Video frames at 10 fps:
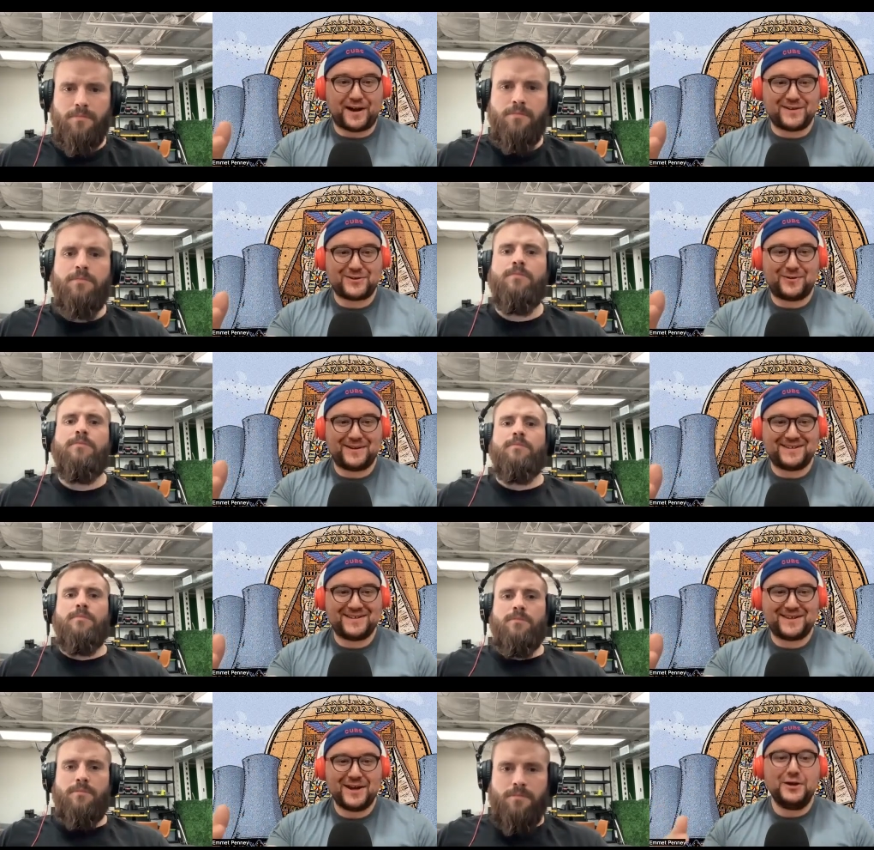
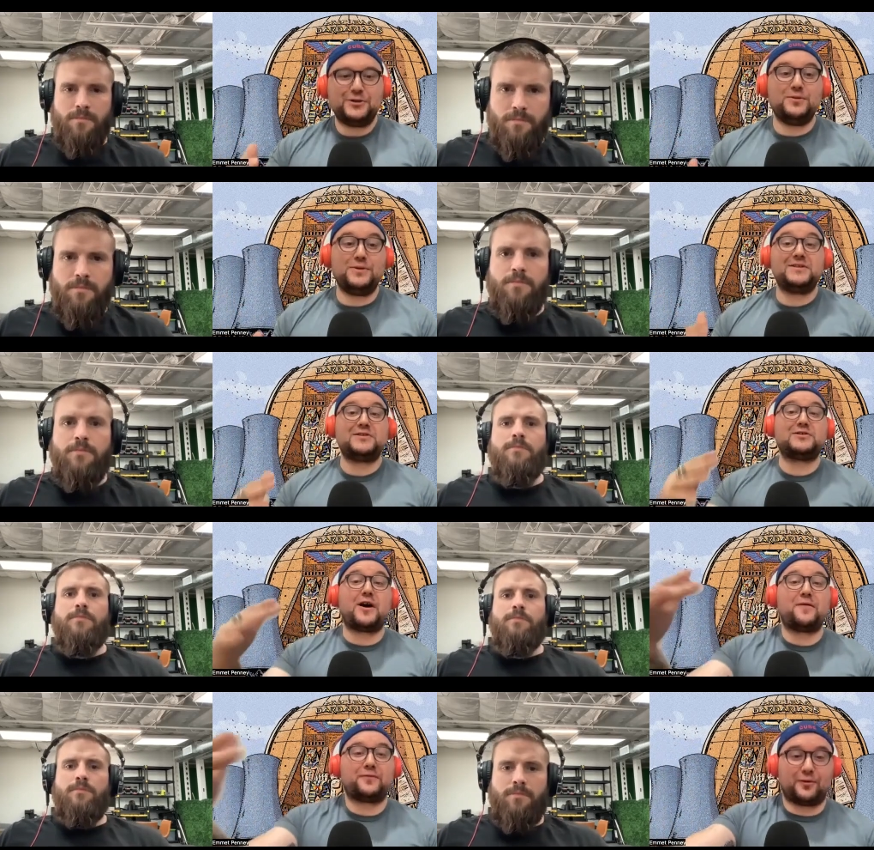Speaker 1: consequences, to the
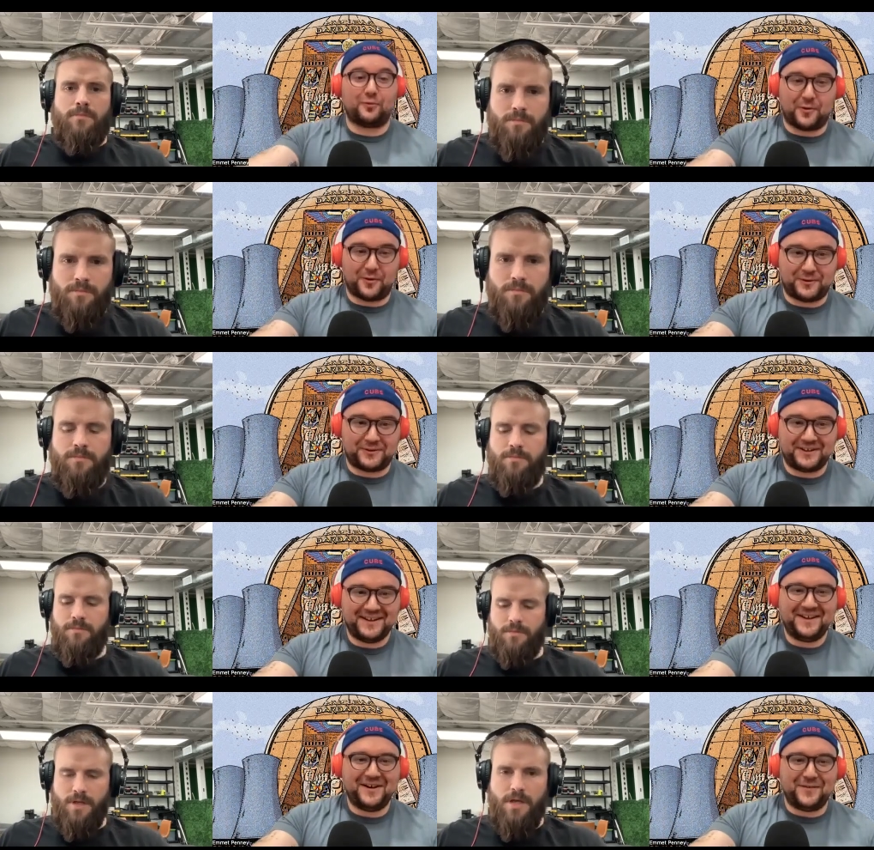softer world
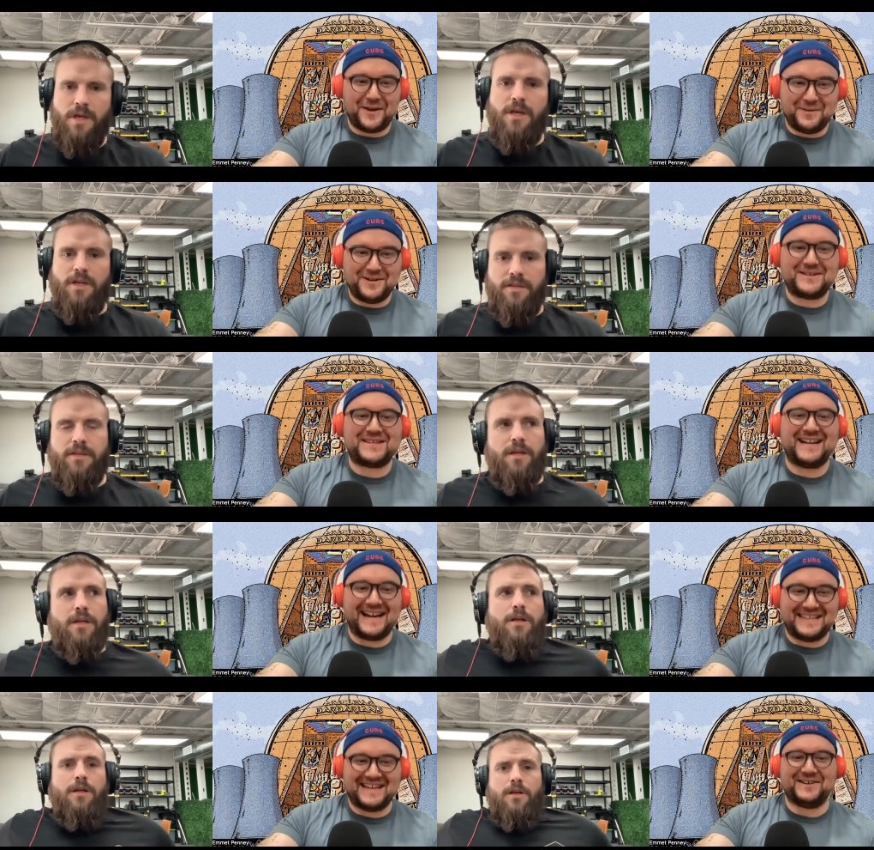of images and
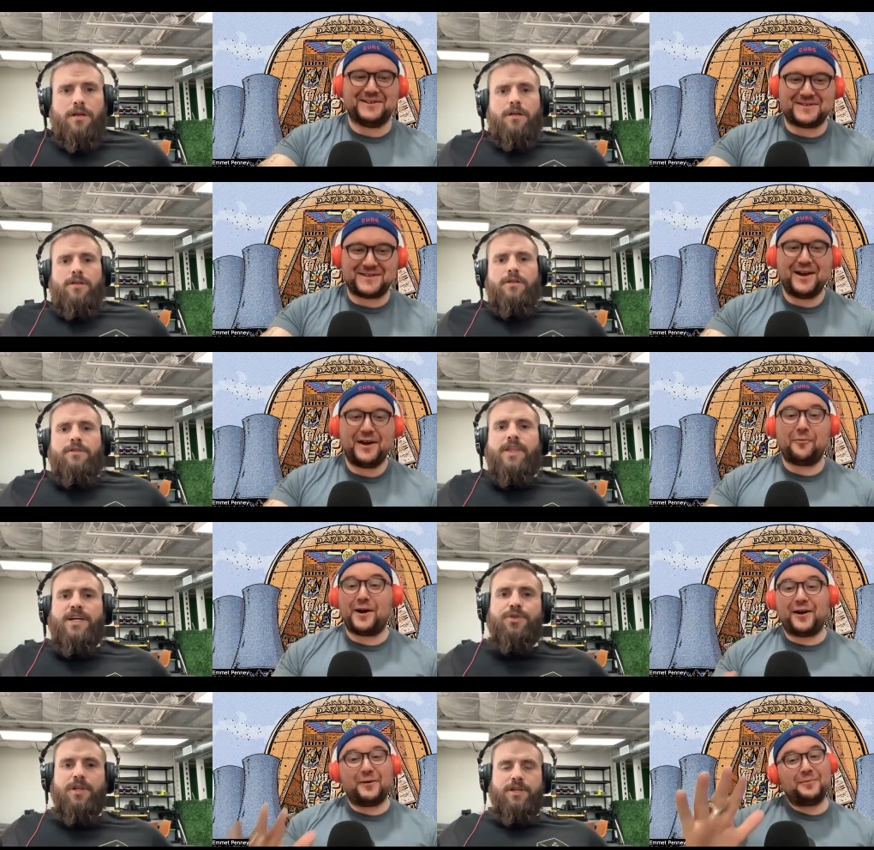ideas. Where
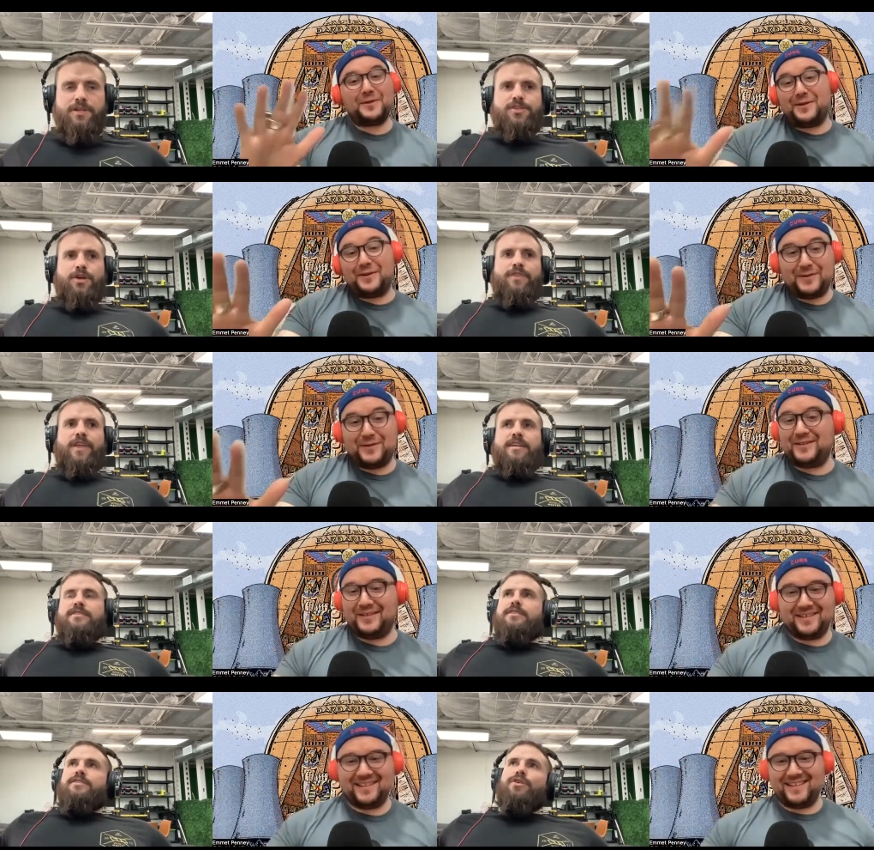that's really so.
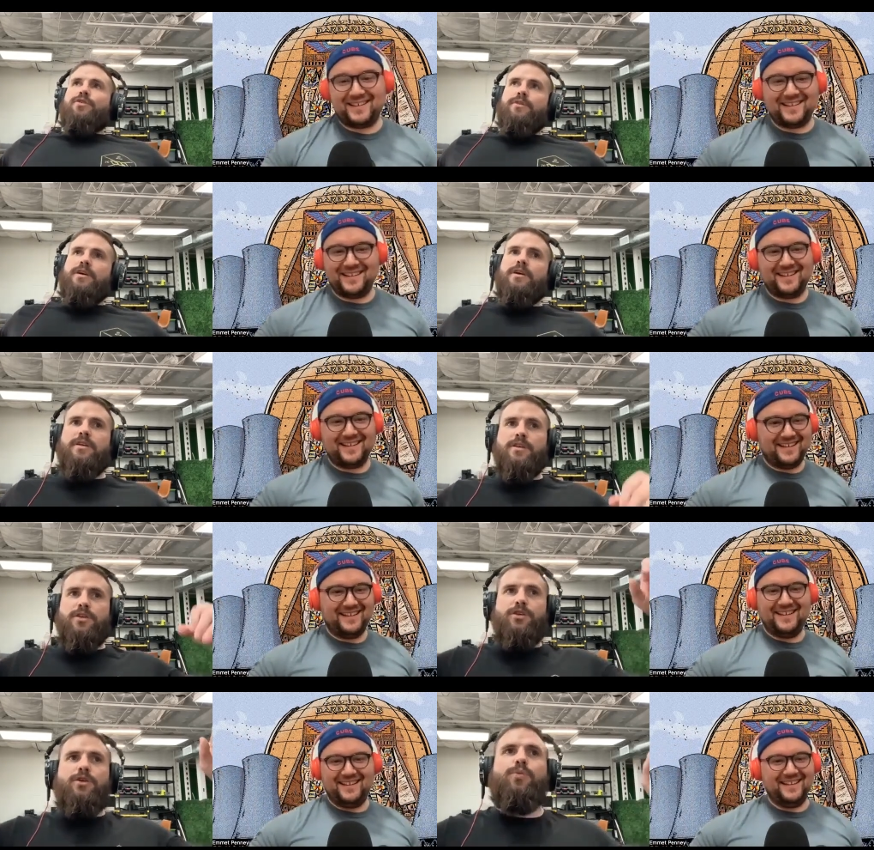
Speaker 2: That's so.
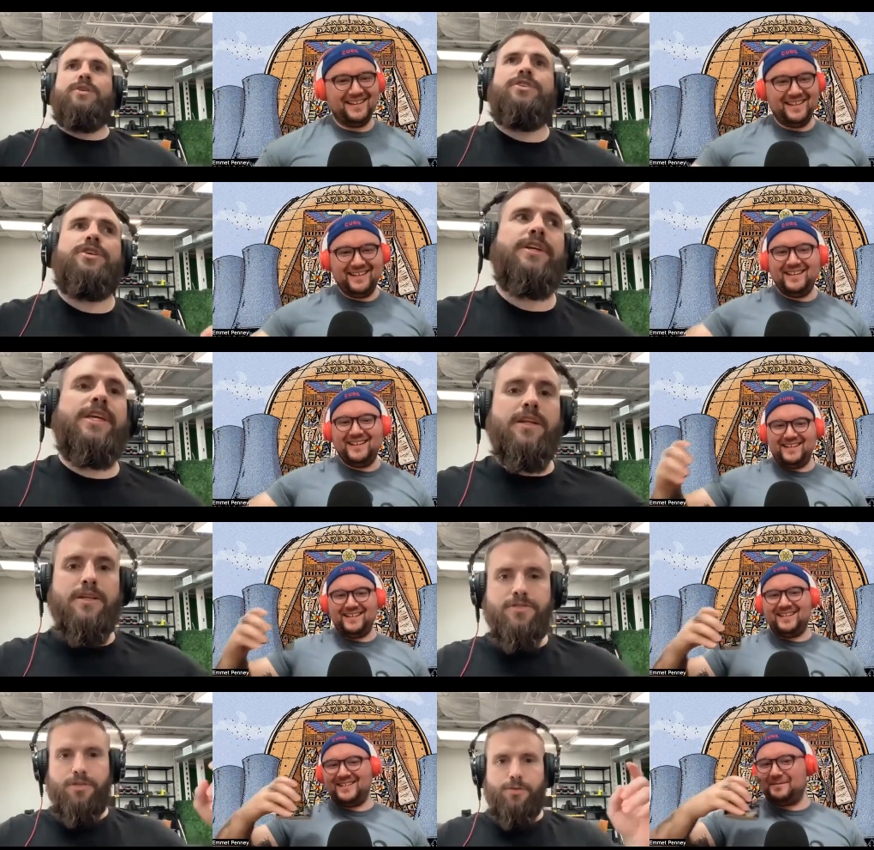You're, what you're
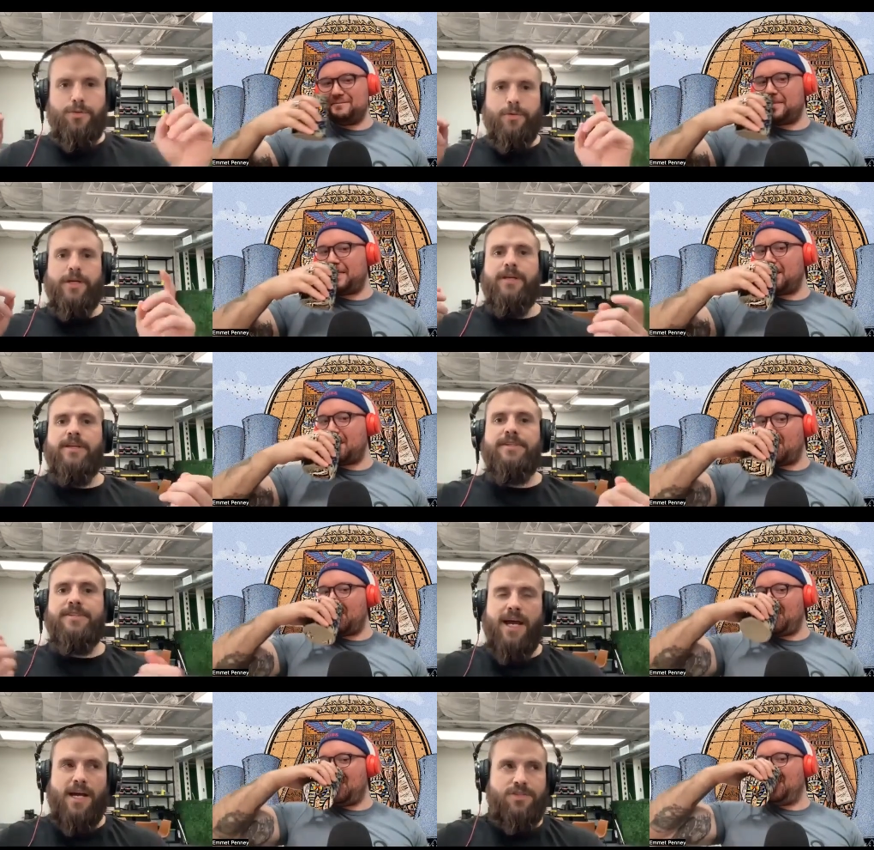getting to
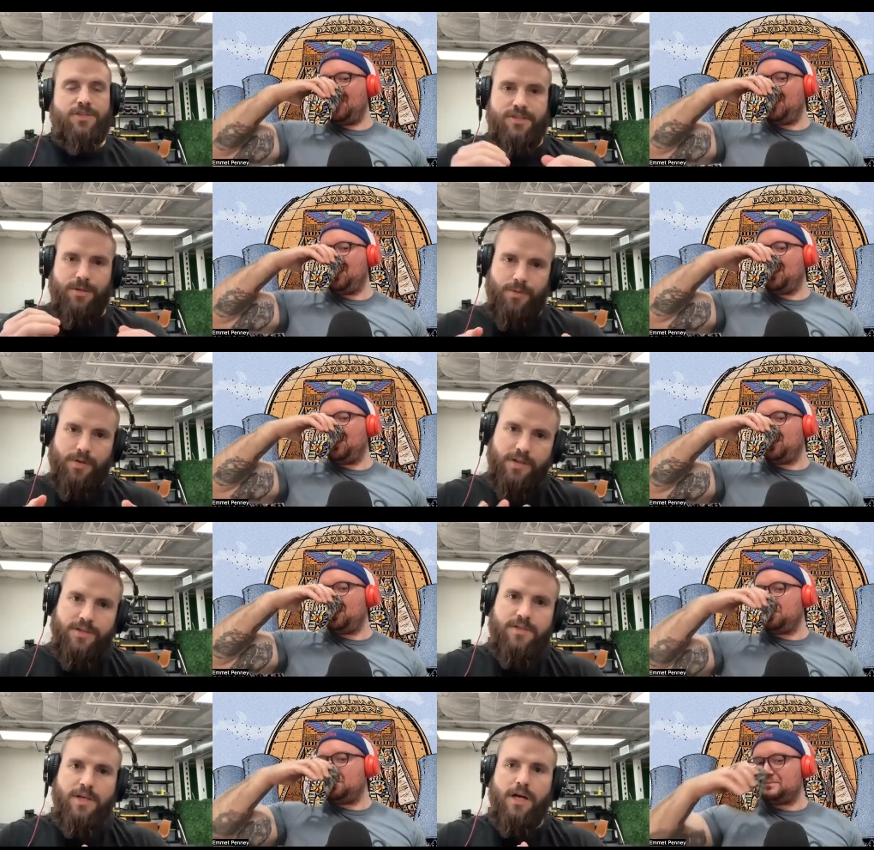is actually something
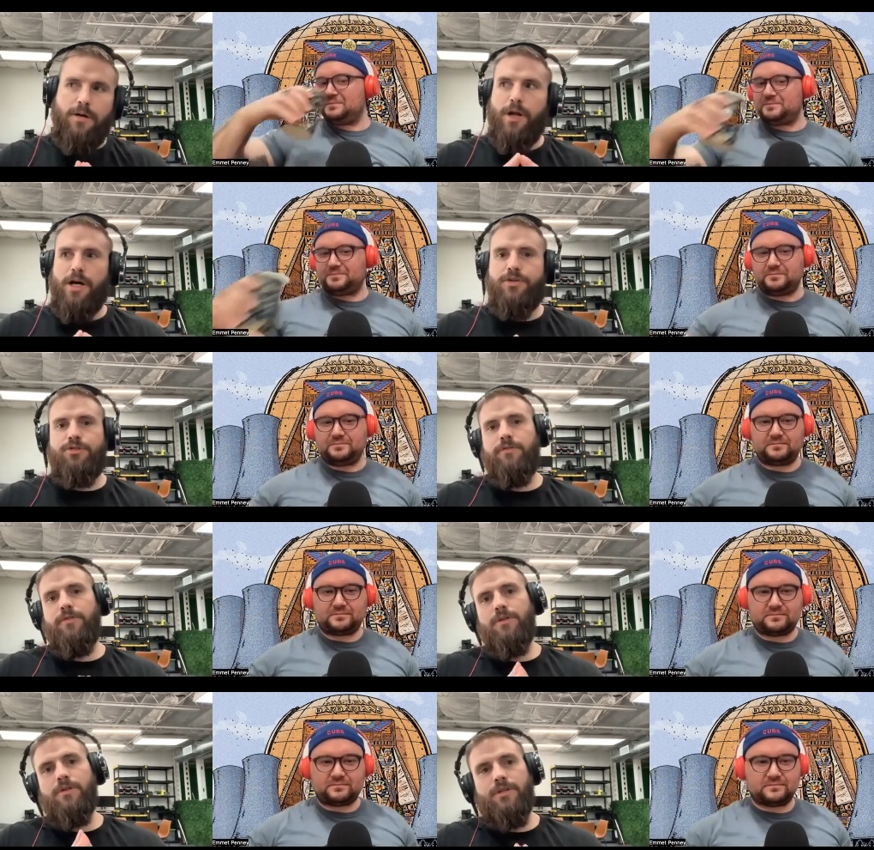that's um,
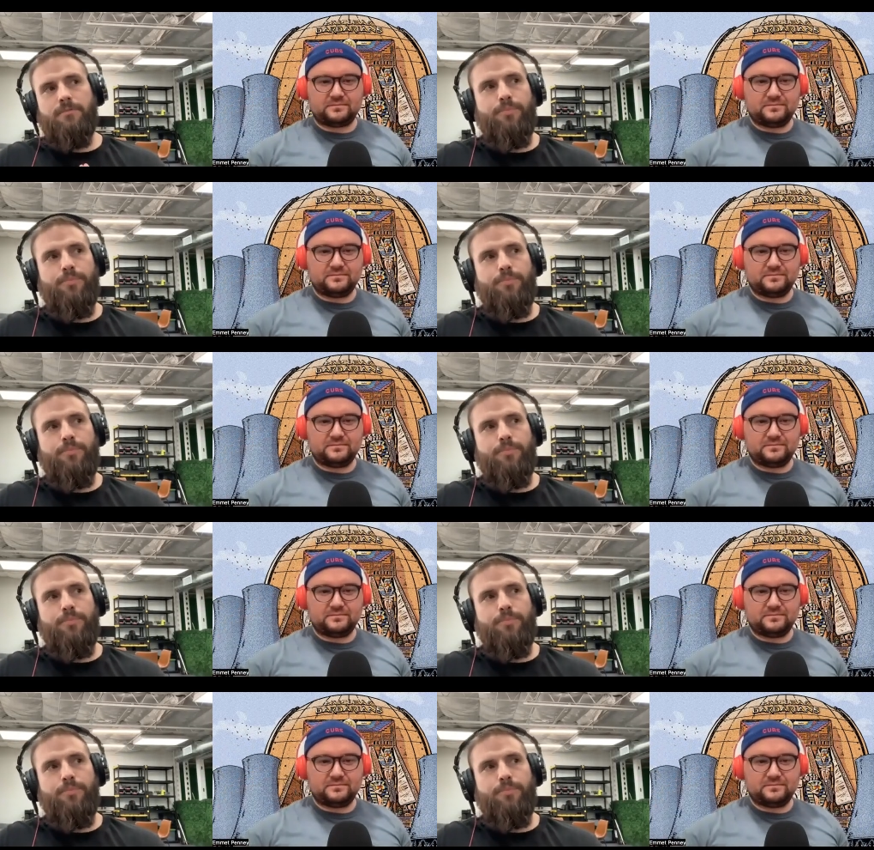non-trivial and